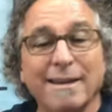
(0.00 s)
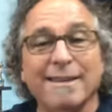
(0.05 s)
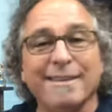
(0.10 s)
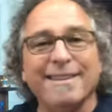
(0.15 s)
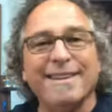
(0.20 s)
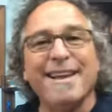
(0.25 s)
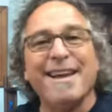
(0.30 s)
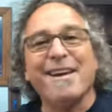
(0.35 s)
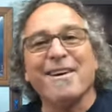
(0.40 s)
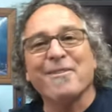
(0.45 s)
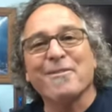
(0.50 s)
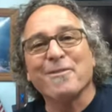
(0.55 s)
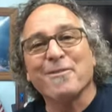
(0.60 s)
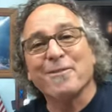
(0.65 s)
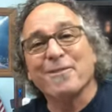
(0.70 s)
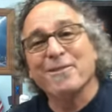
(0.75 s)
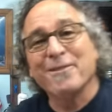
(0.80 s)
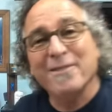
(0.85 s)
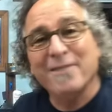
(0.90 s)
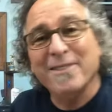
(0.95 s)
Now,
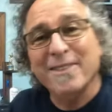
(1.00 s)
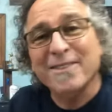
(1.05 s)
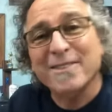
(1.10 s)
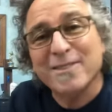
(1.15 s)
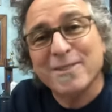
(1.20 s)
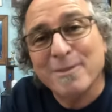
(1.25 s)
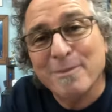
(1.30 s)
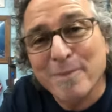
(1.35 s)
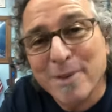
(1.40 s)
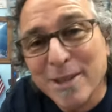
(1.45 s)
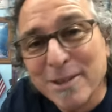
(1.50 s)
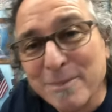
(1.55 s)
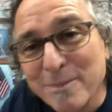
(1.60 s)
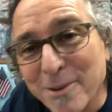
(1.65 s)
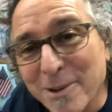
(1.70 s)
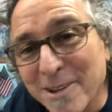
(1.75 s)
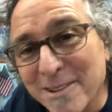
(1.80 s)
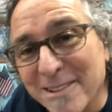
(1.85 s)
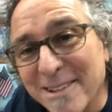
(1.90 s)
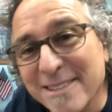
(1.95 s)
this is the best
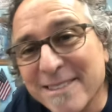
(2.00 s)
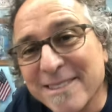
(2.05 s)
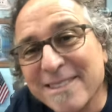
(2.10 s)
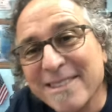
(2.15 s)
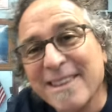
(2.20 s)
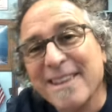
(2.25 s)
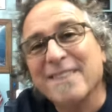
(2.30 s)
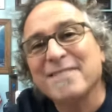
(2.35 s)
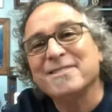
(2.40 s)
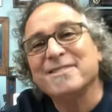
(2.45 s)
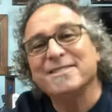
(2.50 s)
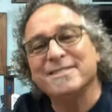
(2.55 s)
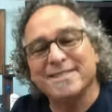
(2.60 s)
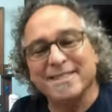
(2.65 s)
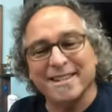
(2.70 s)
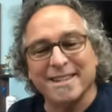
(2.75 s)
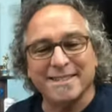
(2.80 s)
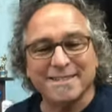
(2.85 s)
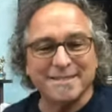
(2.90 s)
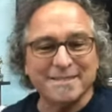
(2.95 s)
part. Let's see how she
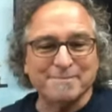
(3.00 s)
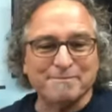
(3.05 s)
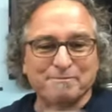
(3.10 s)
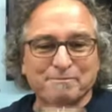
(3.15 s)
tastes.